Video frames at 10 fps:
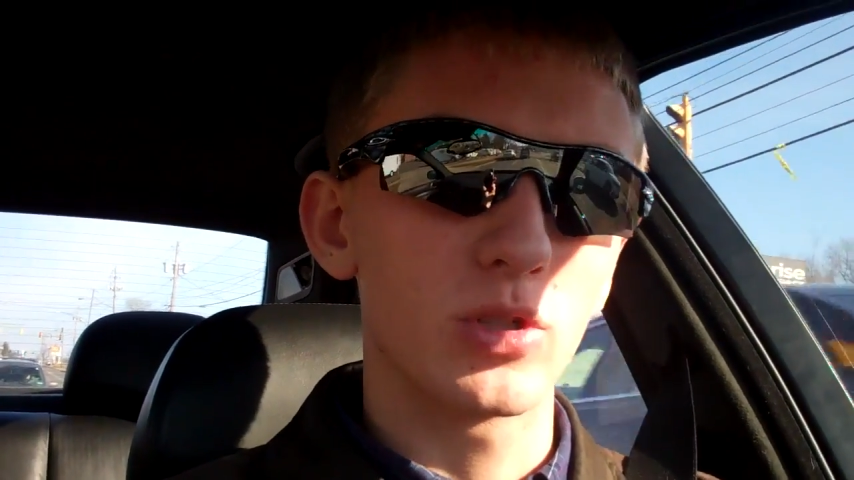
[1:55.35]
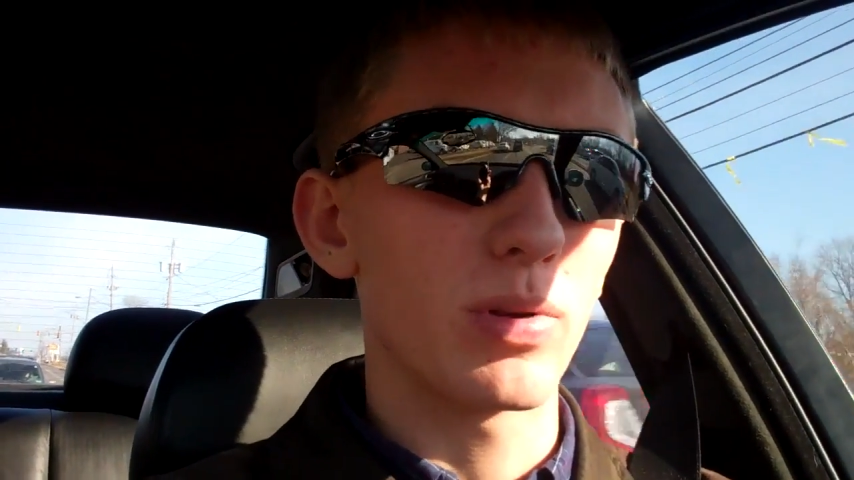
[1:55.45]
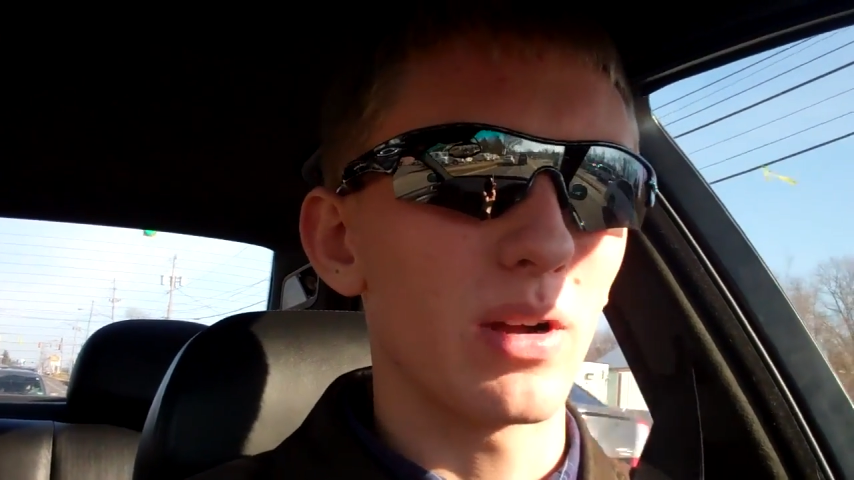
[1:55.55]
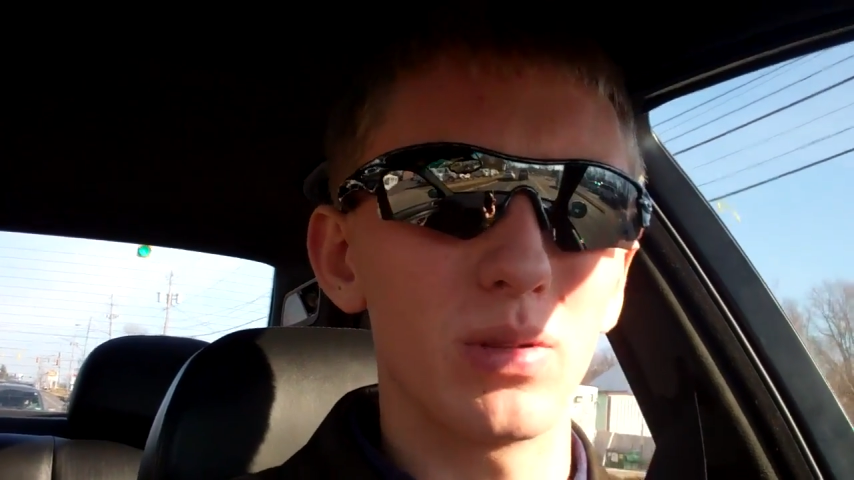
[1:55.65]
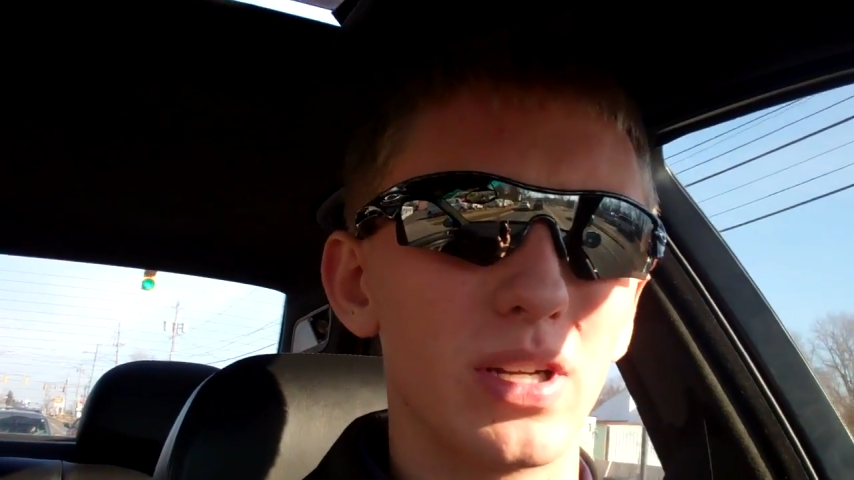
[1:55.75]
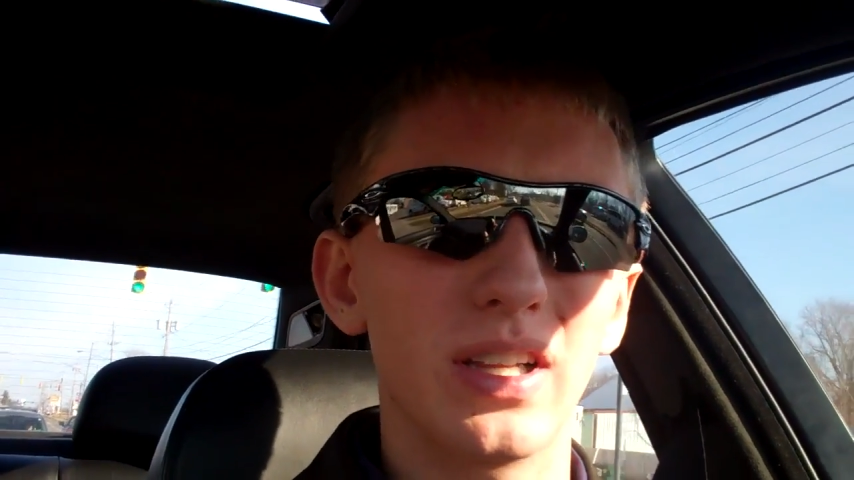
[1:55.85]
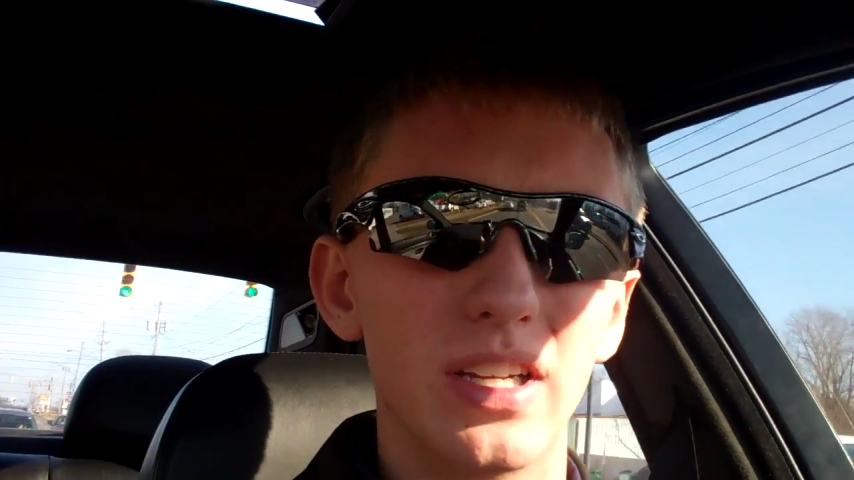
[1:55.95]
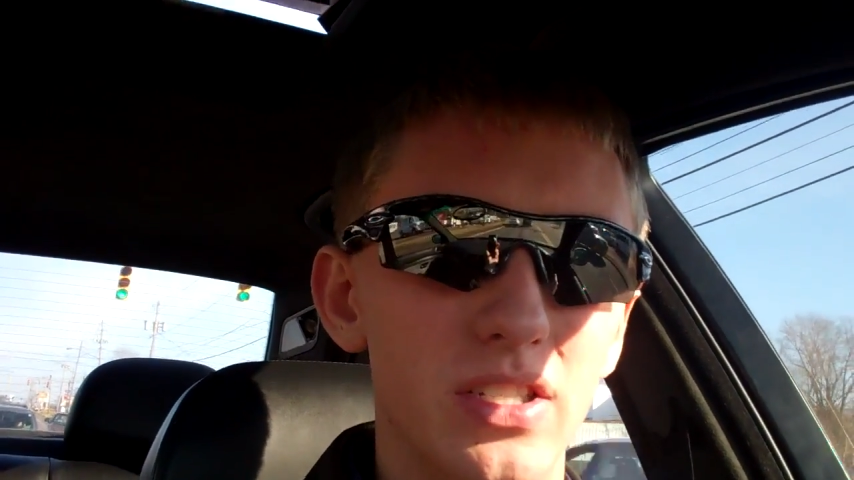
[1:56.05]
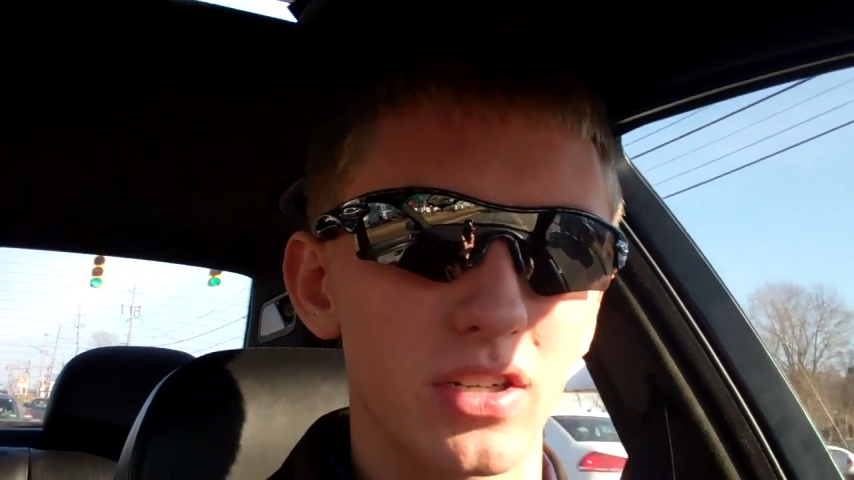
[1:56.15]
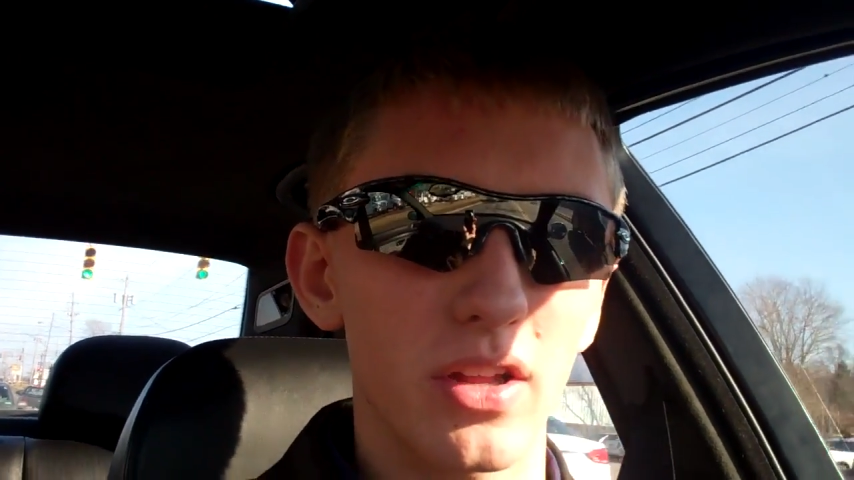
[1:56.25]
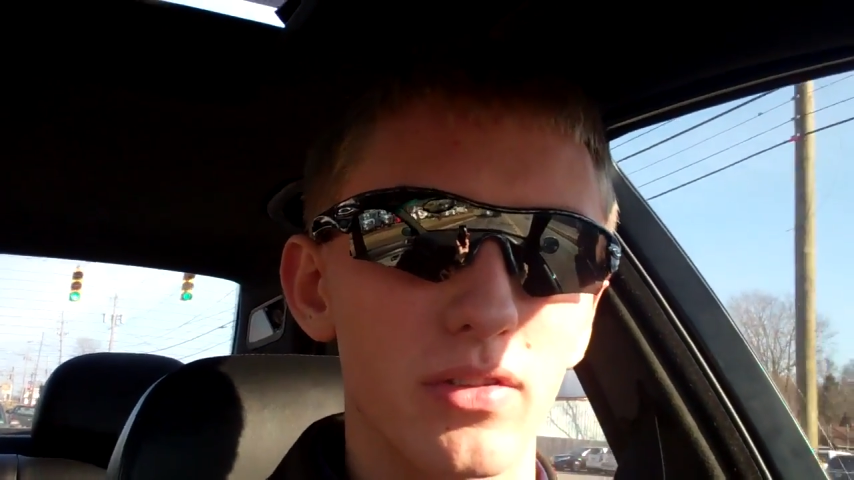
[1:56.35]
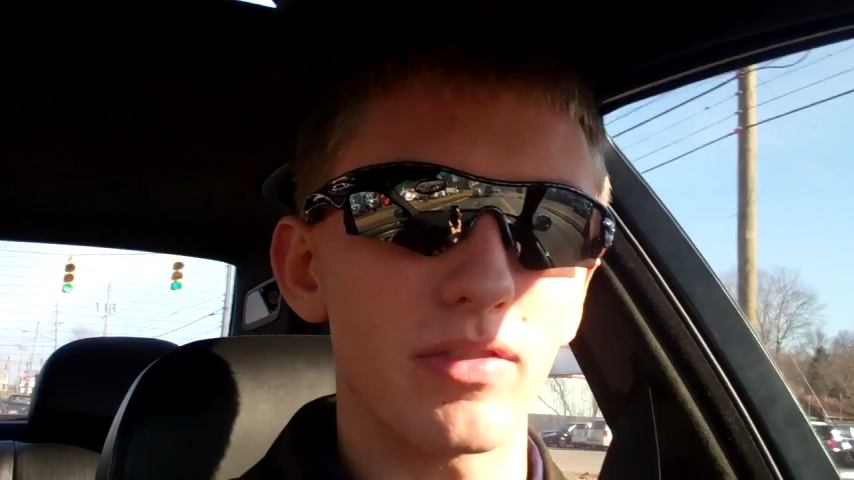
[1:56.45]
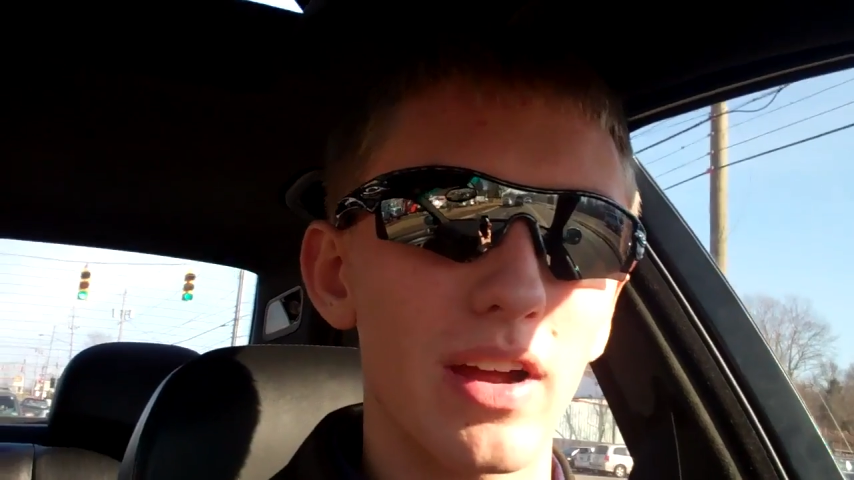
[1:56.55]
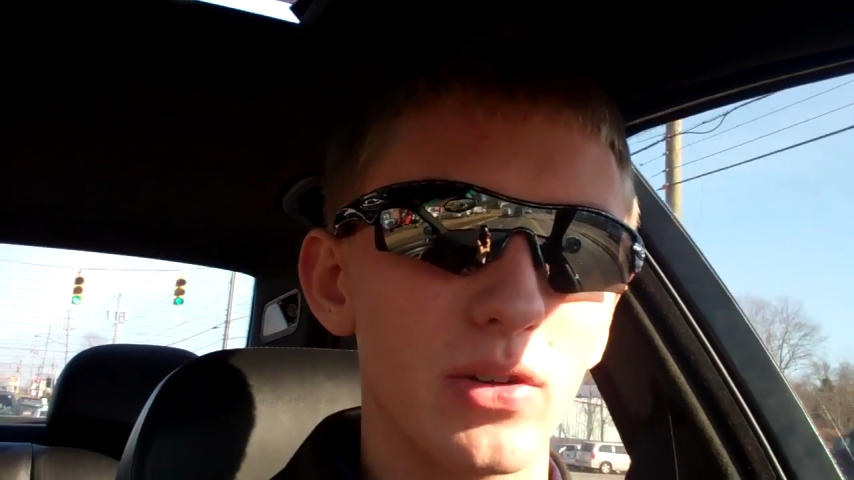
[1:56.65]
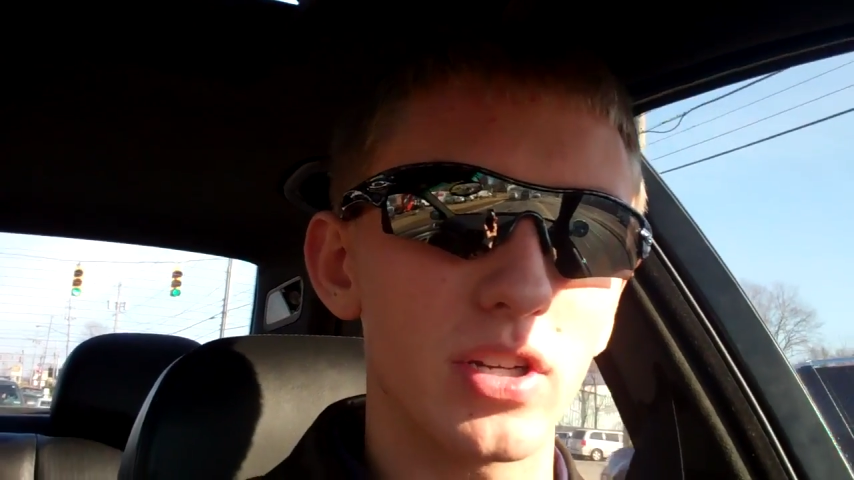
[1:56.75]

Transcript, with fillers: There's probably at least another 5 or